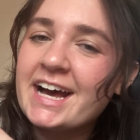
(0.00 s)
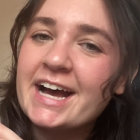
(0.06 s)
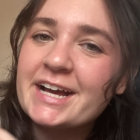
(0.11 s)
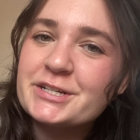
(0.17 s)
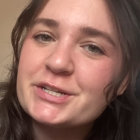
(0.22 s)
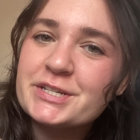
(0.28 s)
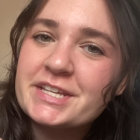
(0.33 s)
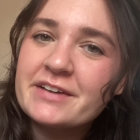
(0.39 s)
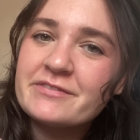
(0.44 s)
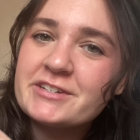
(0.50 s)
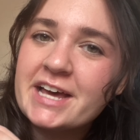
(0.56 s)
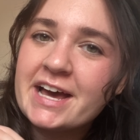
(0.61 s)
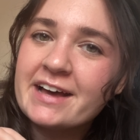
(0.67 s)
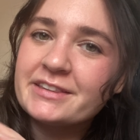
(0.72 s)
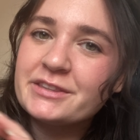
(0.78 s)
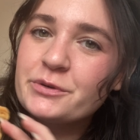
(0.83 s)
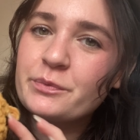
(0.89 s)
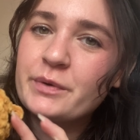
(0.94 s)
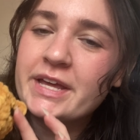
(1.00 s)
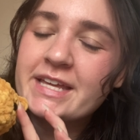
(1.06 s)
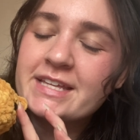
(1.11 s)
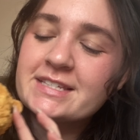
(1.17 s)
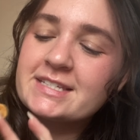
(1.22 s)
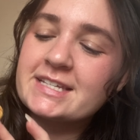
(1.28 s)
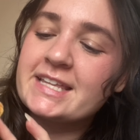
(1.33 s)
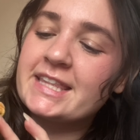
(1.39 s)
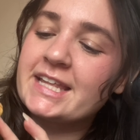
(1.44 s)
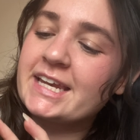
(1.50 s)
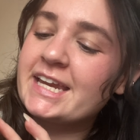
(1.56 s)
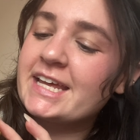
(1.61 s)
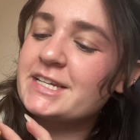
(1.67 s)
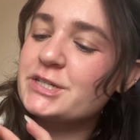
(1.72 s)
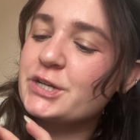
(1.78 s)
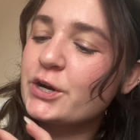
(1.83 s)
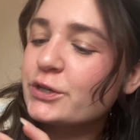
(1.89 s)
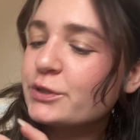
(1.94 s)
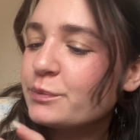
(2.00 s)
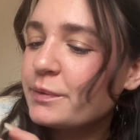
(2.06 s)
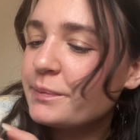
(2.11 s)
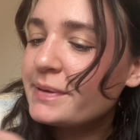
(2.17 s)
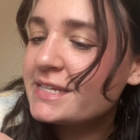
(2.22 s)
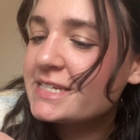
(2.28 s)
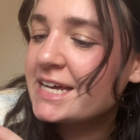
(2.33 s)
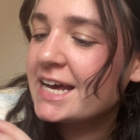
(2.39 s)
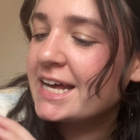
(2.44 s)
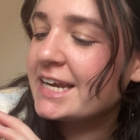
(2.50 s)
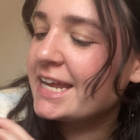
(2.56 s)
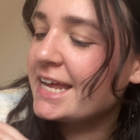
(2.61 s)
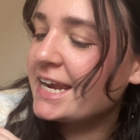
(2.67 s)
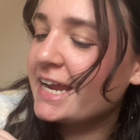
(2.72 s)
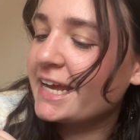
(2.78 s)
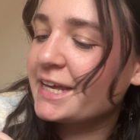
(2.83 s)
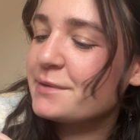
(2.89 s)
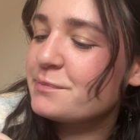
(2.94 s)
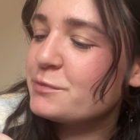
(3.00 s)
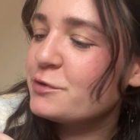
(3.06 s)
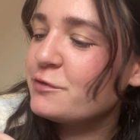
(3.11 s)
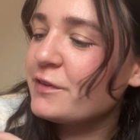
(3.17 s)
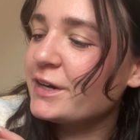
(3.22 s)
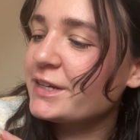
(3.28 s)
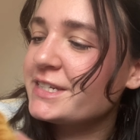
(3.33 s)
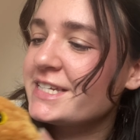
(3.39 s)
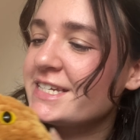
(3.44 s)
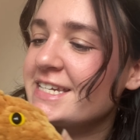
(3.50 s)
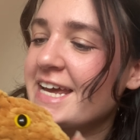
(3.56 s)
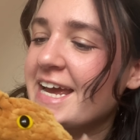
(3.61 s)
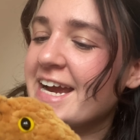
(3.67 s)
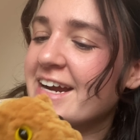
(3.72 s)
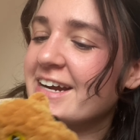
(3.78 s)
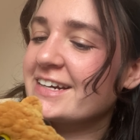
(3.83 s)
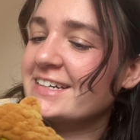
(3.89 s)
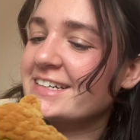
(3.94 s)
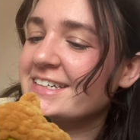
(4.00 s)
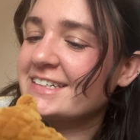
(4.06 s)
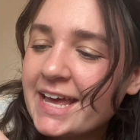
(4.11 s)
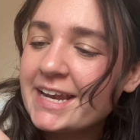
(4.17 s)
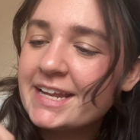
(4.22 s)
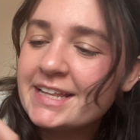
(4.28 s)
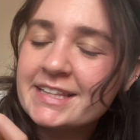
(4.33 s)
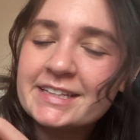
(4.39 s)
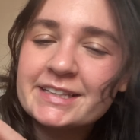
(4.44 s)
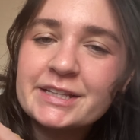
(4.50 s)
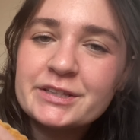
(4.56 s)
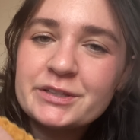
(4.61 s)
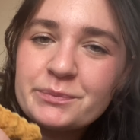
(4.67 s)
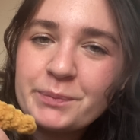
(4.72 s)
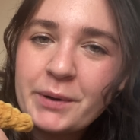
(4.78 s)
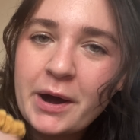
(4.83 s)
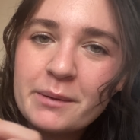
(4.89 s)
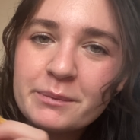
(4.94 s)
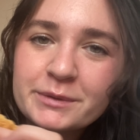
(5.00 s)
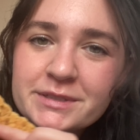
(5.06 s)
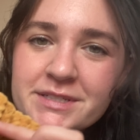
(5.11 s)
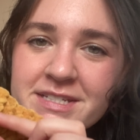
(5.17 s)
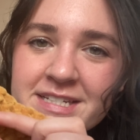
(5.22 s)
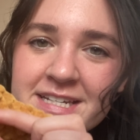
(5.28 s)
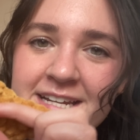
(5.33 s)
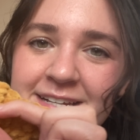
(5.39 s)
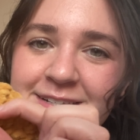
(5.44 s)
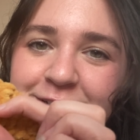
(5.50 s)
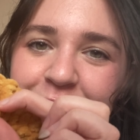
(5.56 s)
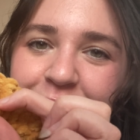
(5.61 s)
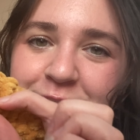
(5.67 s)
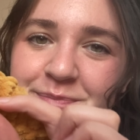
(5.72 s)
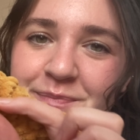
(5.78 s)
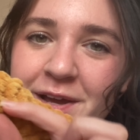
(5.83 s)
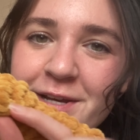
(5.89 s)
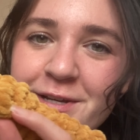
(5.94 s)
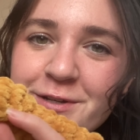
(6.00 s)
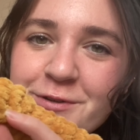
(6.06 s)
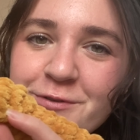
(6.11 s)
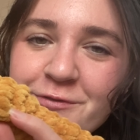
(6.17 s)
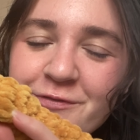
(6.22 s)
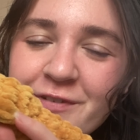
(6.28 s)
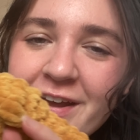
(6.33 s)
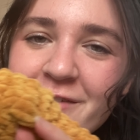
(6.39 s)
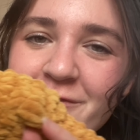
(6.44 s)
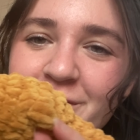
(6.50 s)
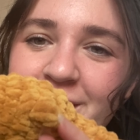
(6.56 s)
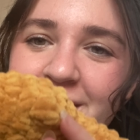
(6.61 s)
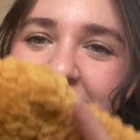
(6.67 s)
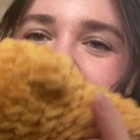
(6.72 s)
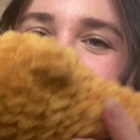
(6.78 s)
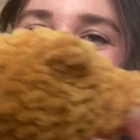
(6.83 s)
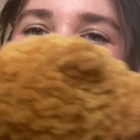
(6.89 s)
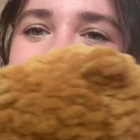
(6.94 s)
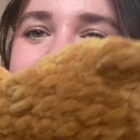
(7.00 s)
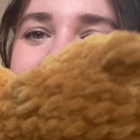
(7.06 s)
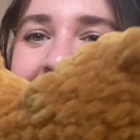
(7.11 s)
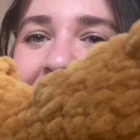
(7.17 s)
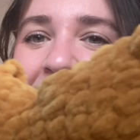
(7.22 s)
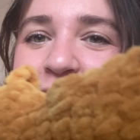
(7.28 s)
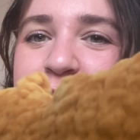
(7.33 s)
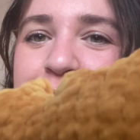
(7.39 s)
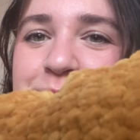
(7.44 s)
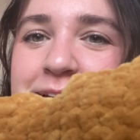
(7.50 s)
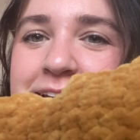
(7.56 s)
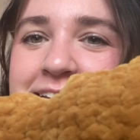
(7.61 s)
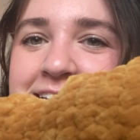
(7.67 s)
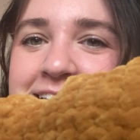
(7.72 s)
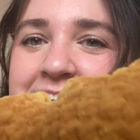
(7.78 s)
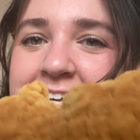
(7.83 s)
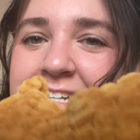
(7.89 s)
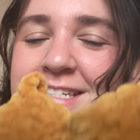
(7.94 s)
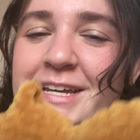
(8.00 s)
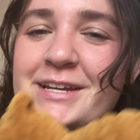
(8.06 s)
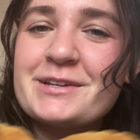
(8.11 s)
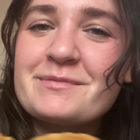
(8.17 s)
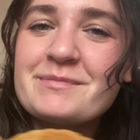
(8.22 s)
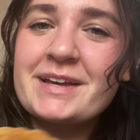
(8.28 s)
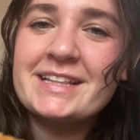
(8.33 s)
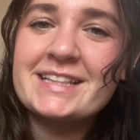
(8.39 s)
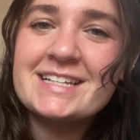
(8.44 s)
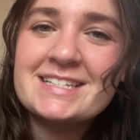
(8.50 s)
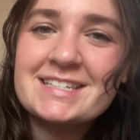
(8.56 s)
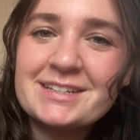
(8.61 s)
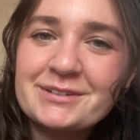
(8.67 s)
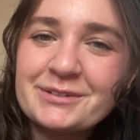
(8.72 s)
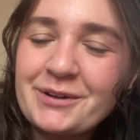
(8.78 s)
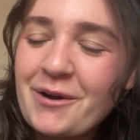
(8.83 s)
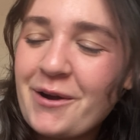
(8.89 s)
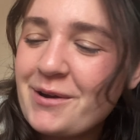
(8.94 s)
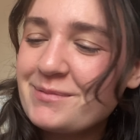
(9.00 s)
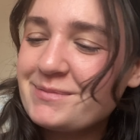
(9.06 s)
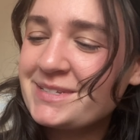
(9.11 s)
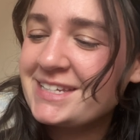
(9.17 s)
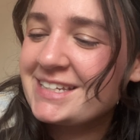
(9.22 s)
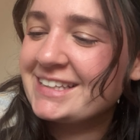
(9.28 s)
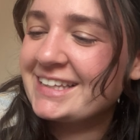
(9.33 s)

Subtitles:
I just have to add the wings, and then Andarna will be done, and I can move on to Taryn. And I think that the bobble stitch is my new favorite stitch because that's how you make these little arms and